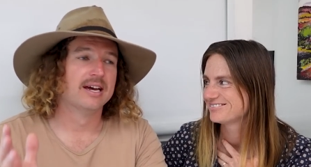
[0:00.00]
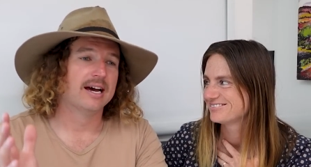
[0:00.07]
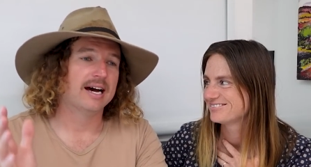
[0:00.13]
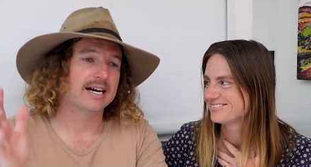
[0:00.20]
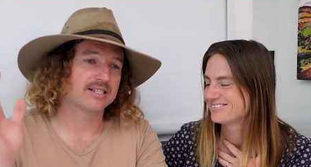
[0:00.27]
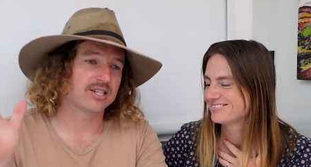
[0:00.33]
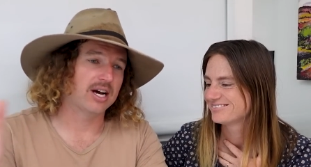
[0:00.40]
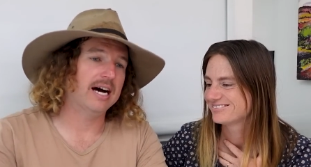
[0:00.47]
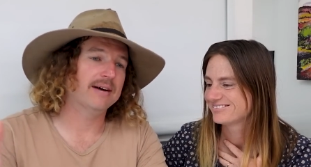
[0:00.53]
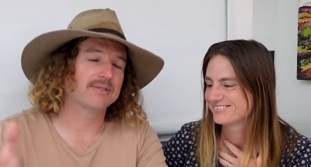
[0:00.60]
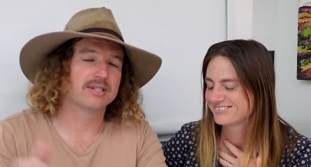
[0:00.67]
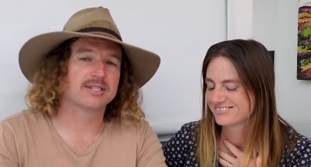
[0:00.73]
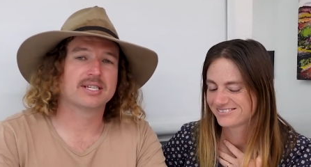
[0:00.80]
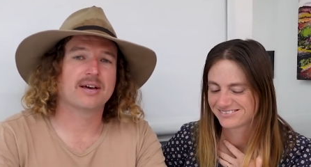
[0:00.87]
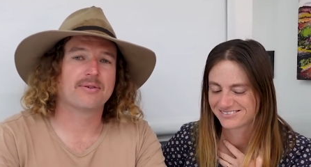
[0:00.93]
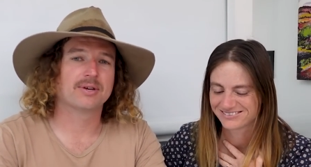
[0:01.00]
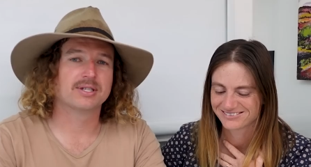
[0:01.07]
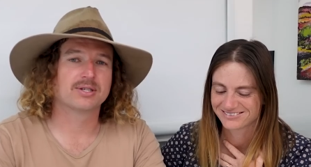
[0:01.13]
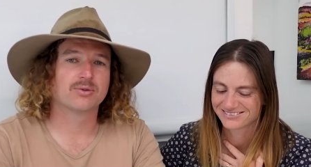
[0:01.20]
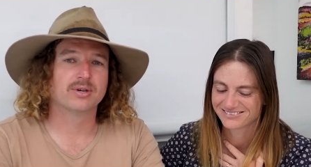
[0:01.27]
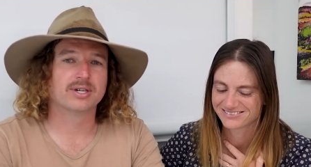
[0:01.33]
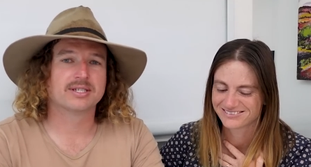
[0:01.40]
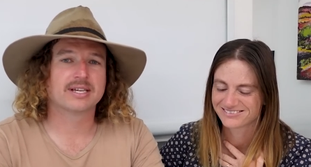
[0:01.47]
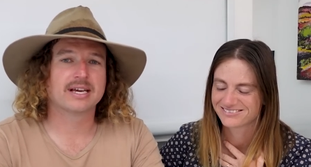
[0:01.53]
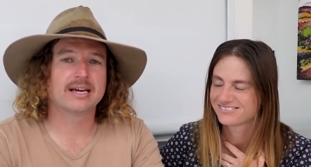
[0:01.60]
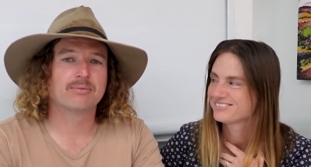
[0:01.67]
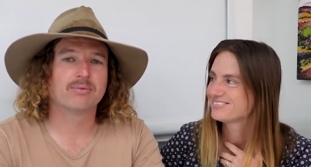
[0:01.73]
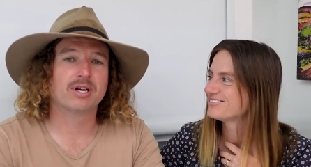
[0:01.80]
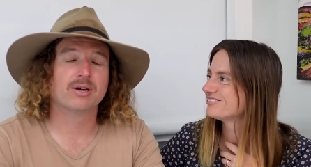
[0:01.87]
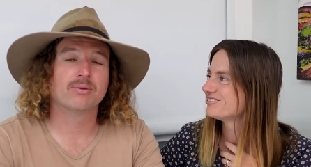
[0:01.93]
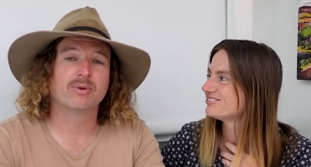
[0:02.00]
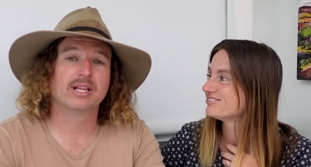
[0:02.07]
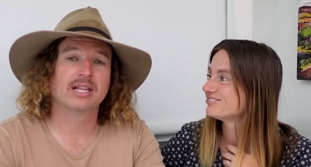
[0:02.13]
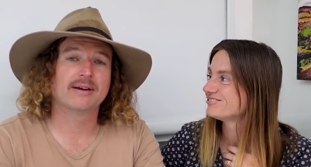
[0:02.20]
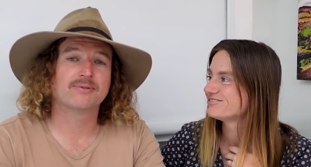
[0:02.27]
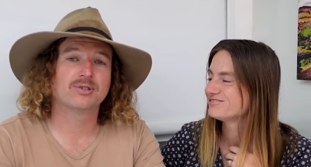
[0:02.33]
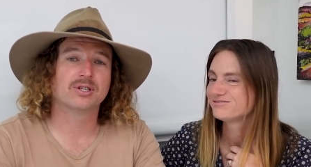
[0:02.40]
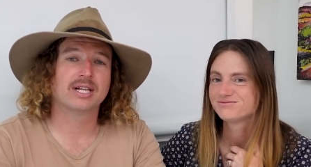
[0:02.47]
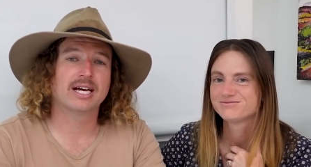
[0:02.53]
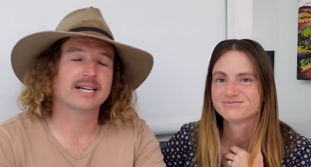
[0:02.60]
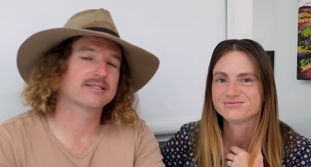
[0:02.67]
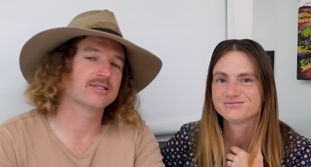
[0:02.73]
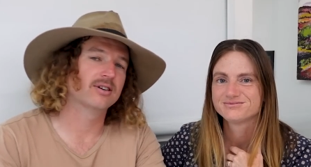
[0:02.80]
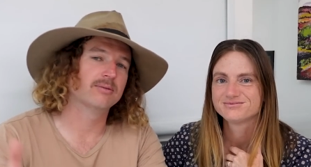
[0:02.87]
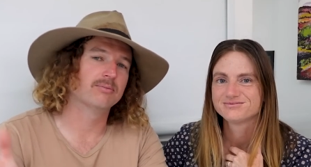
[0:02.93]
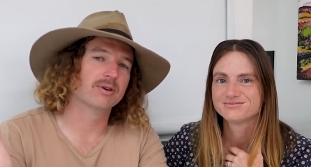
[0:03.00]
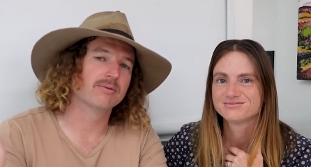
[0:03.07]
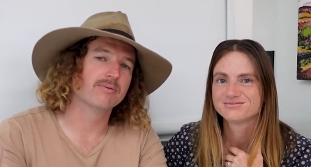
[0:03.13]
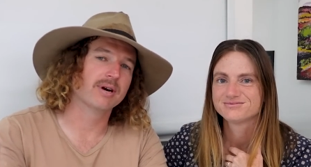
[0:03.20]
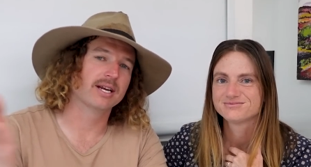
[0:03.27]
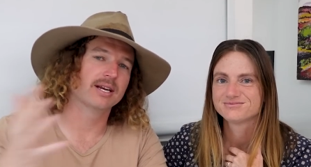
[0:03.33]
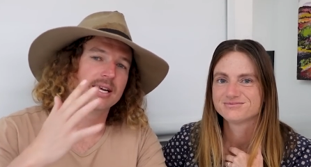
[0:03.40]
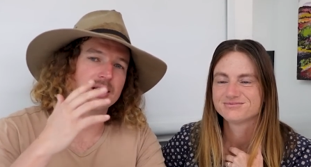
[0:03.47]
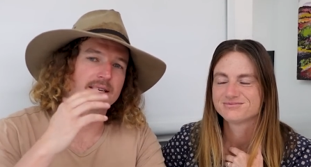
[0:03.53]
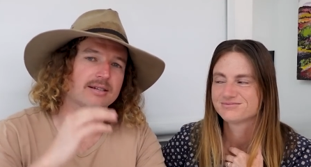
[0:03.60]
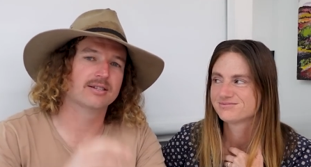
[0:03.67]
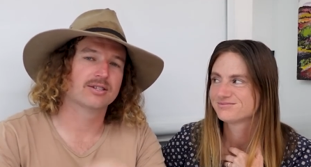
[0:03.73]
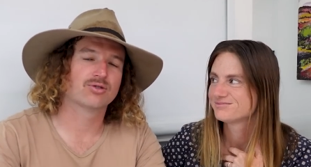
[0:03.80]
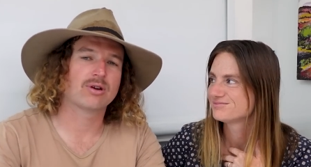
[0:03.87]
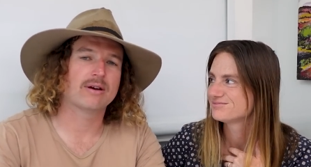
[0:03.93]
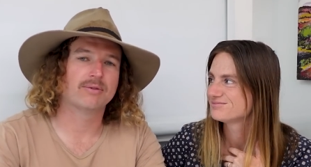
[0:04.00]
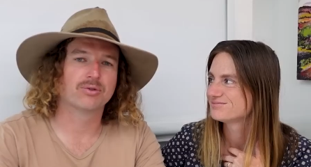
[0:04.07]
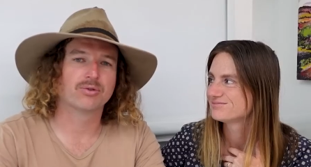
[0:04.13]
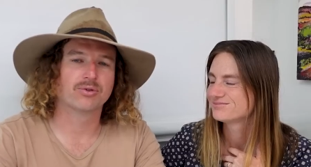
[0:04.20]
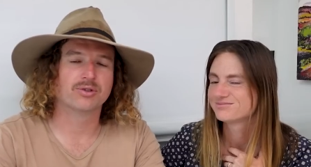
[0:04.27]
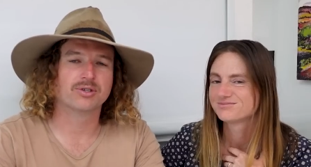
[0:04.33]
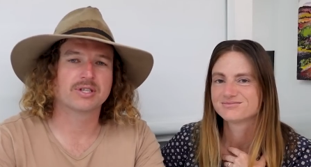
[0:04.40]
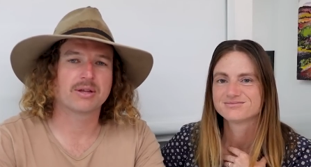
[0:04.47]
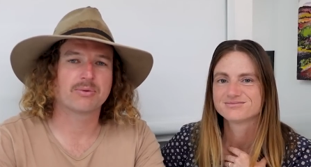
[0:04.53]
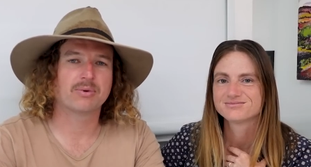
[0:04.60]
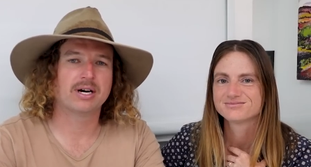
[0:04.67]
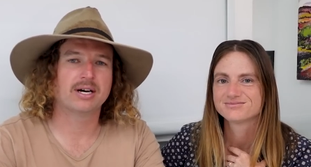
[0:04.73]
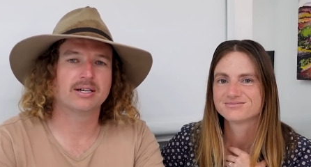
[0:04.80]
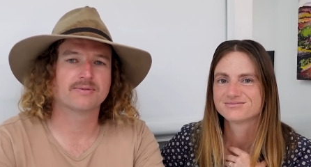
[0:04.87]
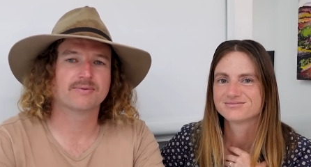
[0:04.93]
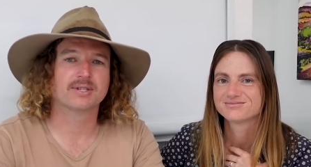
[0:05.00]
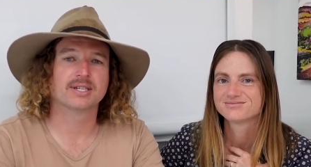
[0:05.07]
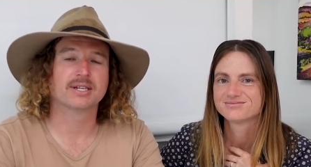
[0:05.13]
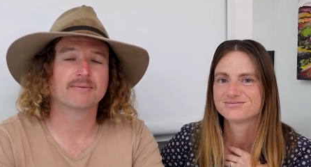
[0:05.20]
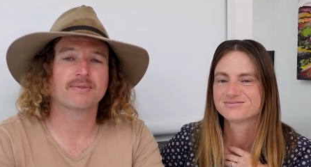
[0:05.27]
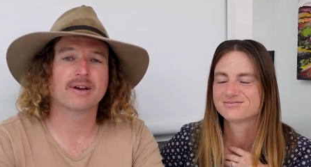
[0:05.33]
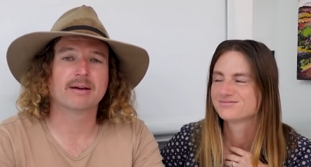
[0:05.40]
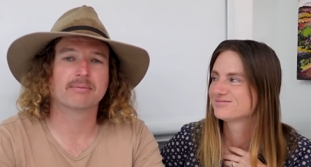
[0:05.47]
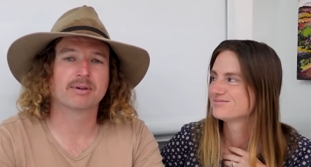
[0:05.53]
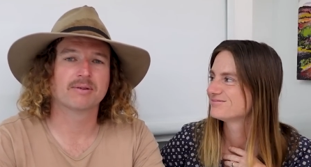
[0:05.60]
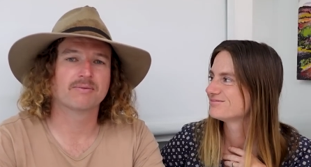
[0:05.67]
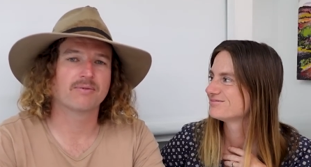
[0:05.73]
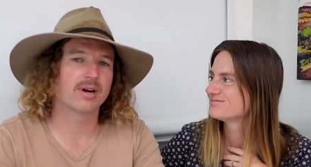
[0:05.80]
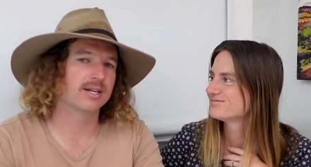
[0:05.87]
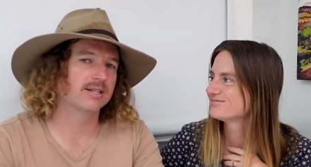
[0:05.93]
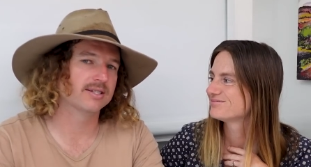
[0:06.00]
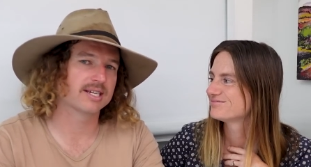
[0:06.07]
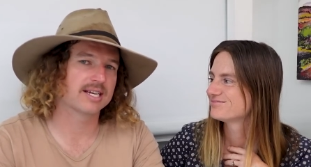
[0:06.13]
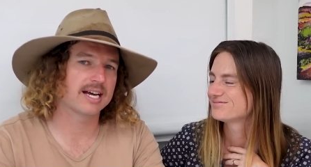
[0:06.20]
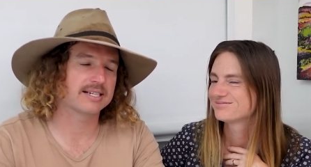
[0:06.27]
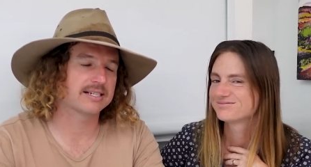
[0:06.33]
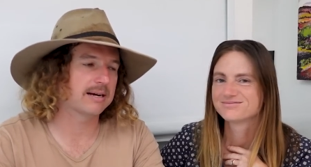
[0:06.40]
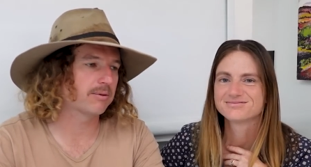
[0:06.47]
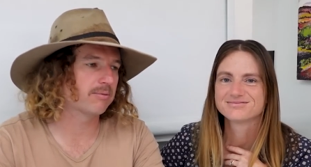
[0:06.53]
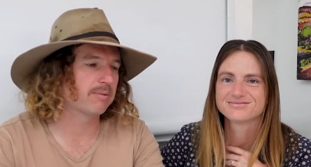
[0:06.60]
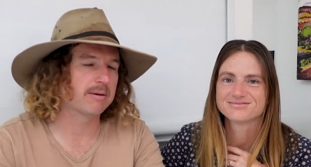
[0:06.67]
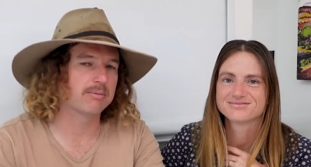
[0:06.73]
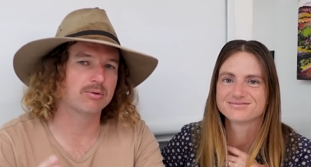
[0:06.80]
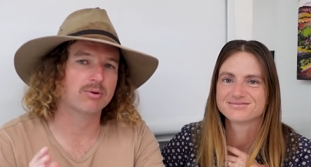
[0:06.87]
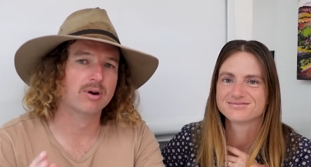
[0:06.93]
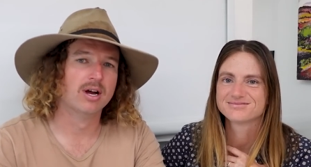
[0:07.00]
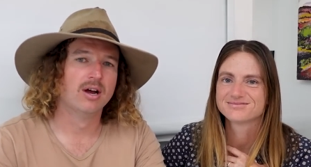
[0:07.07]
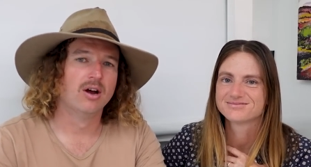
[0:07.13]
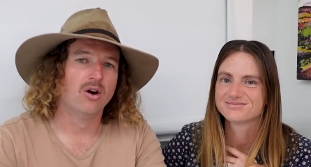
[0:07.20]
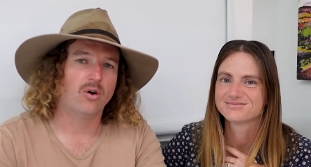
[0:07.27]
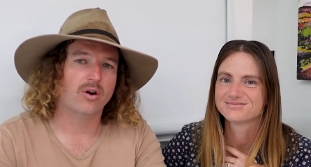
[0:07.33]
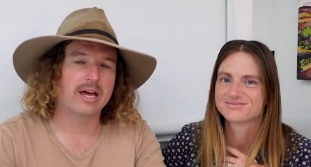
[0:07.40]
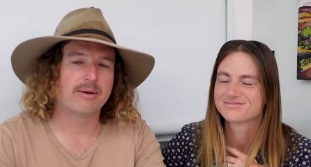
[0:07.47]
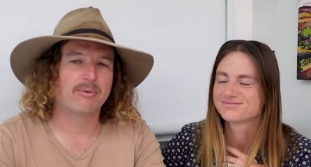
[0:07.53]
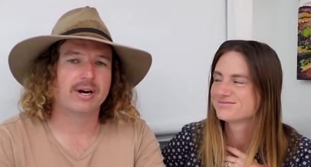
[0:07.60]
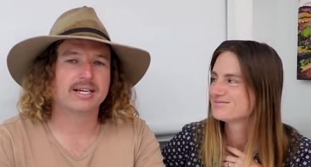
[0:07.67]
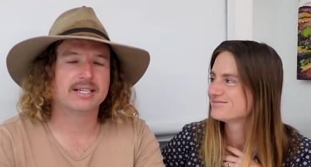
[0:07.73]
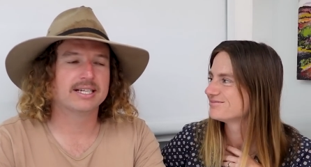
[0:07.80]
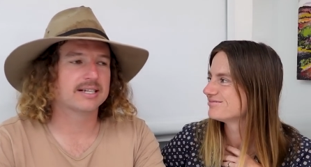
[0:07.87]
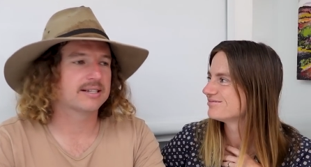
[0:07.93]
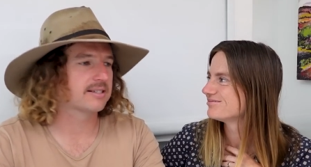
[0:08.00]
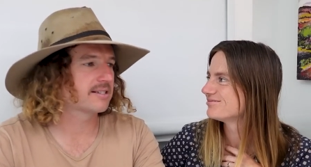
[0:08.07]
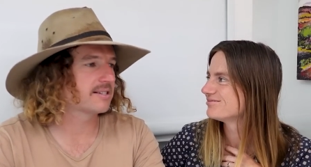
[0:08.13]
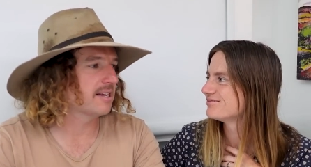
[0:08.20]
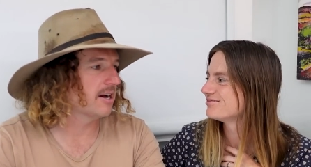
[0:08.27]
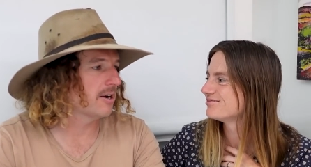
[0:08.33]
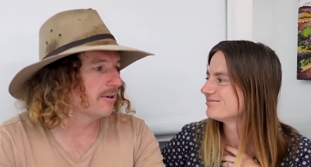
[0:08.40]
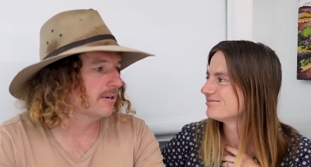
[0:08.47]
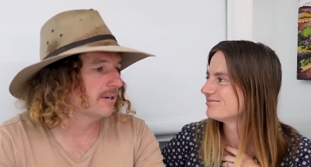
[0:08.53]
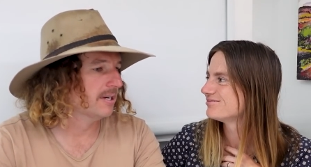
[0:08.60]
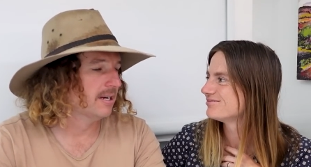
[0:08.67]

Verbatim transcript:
Speaker 1: Uh, so after the southeast Queensland, we we left you last time. We went and just travelled through New South Wales, visiting family and friends, and catching up with people on our way down to the snow